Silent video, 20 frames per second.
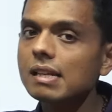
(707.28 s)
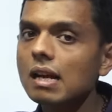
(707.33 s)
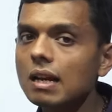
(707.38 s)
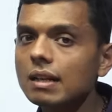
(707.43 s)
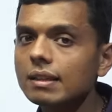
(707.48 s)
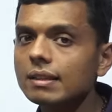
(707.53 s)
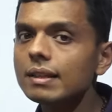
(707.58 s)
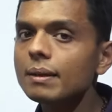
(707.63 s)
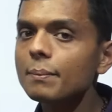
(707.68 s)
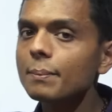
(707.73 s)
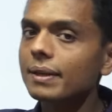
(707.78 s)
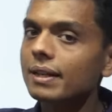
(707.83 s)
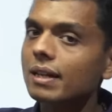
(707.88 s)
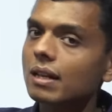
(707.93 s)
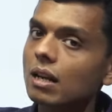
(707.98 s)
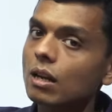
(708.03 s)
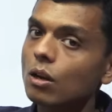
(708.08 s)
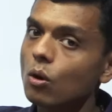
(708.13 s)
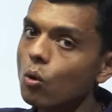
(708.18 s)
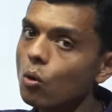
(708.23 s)
are the
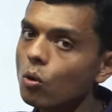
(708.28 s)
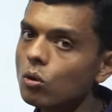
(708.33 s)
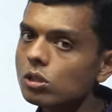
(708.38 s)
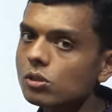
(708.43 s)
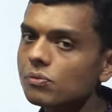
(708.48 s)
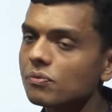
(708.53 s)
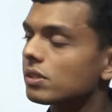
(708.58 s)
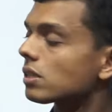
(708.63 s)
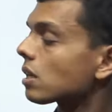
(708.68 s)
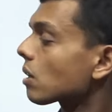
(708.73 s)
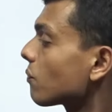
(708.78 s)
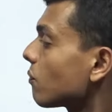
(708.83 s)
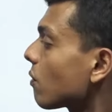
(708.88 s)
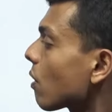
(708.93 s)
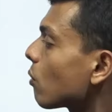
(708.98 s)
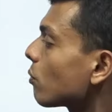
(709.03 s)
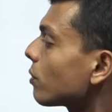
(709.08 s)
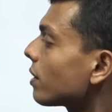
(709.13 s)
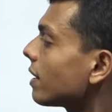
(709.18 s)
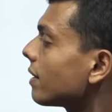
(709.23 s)
mineral ores which are
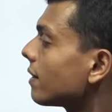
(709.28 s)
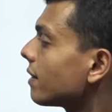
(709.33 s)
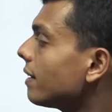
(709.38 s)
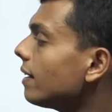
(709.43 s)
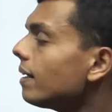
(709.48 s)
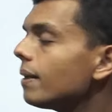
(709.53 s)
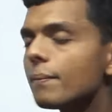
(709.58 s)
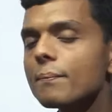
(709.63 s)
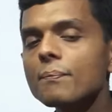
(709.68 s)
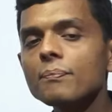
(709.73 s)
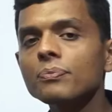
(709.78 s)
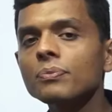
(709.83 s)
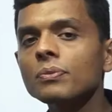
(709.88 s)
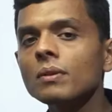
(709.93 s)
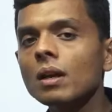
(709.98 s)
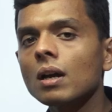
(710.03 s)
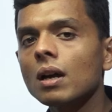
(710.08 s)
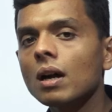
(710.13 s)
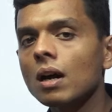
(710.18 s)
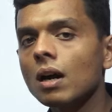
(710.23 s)
found in the
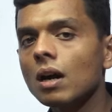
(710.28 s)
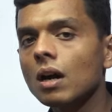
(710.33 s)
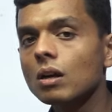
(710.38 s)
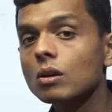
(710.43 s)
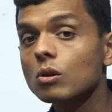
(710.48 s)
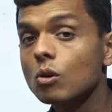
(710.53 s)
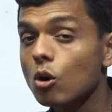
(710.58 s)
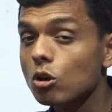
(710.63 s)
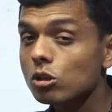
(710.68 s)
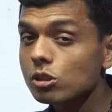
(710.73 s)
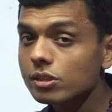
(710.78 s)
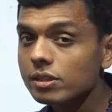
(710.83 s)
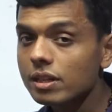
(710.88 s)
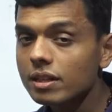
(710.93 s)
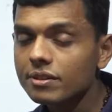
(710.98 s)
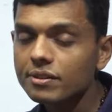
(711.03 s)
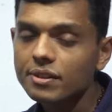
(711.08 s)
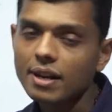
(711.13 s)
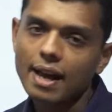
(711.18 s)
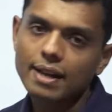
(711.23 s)

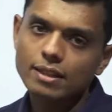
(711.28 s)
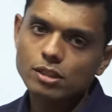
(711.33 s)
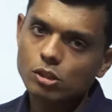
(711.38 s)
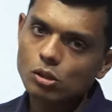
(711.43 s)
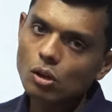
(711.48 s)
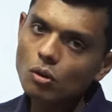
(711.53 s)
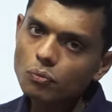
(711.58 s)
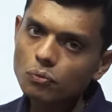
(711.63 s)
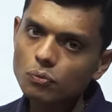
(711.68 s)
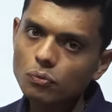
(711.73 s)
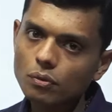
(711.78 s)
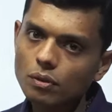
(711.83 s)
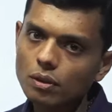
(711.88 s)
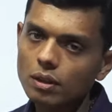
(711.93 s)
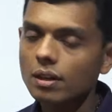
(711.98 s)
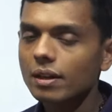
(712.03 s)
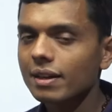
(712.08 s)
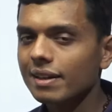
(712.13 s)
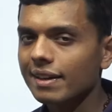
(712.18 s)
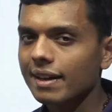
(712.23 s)
coastal tracts of
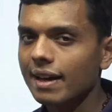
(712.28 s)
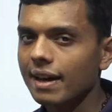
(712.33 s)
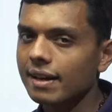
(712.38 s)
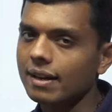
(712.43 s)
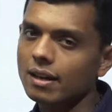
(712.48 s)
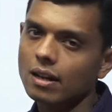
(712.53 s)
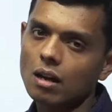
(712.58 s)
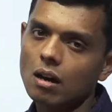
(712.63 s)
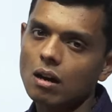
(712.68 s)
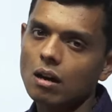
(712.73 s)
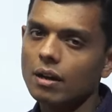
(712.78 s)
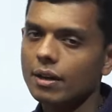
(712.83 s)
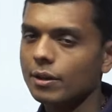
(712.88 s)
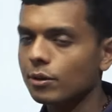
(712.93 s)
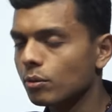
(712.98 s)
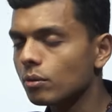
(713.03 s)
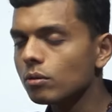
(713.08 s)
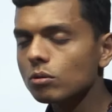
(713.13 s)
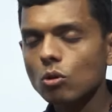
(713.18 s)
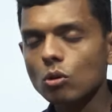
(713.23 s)
Kerala, you
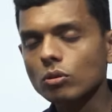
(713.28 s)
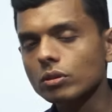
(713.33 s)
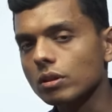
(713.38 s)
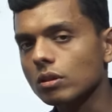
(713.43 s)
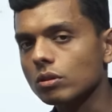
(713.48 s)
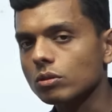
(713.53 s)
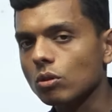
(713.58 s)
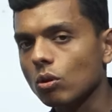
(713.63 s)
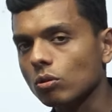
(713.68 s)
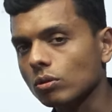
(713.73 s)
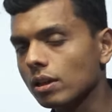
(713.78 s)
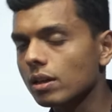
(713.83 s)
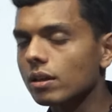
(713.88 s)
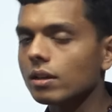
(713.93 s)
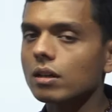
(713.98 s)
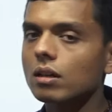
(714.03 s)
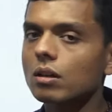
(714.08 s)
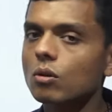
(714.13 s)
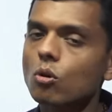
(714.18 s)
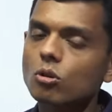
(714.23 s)
know, total
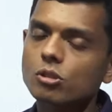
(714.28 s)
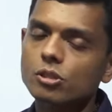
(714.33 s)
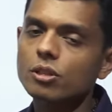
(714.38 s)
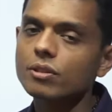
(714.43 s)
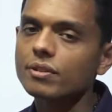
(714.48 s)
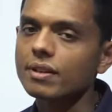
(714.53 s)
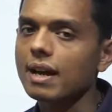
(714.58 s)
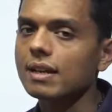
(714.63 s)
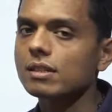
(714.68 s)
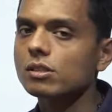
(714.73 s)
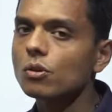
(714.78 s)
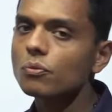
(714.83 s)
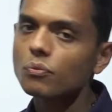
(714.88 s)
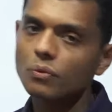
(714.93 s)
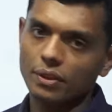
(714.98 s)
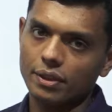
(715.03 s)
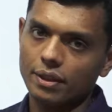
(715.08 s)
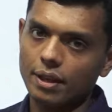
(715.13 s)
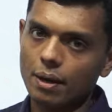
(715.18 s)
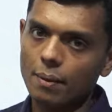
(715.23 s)
coastal tracts of
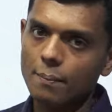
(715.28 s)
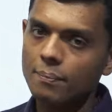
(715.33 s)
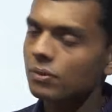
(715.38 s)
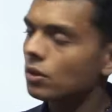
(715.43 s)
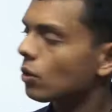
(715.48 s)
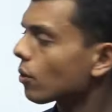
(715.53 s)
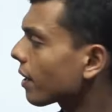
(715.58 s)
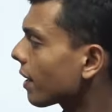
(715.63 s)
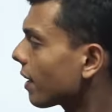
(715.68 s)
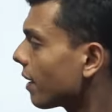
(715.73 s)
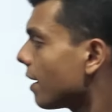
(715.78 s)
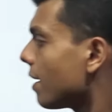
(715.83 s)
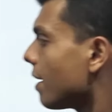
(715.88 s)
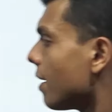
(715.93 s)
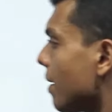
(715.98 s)
India. Okay,